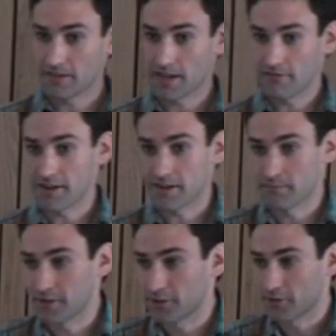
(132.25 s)
have a
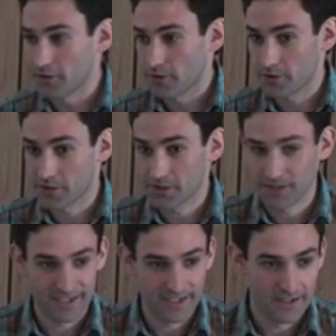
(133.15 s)
combinatorial
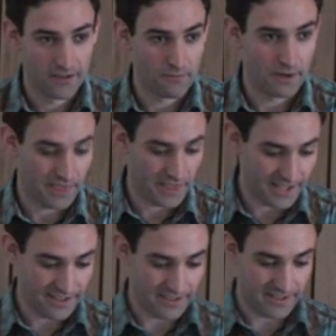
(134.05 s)
auction, but
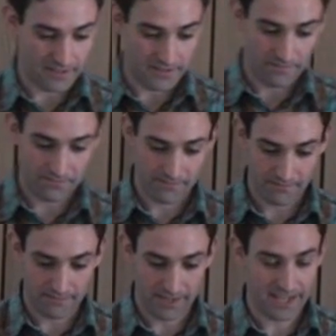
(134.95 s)
then
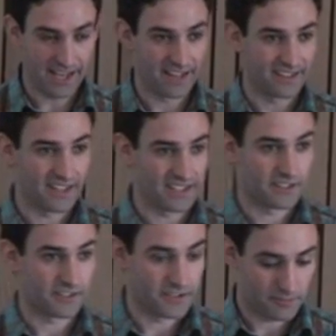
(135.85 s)
again, it does
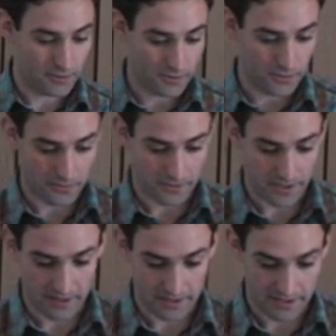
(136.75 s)
not correspond to
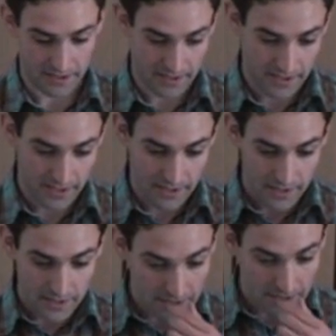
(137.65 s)
reality.
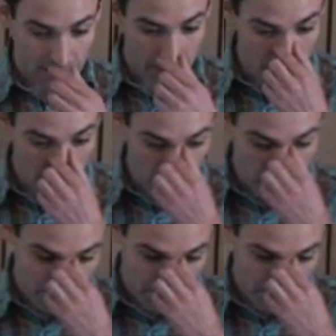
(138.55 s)
So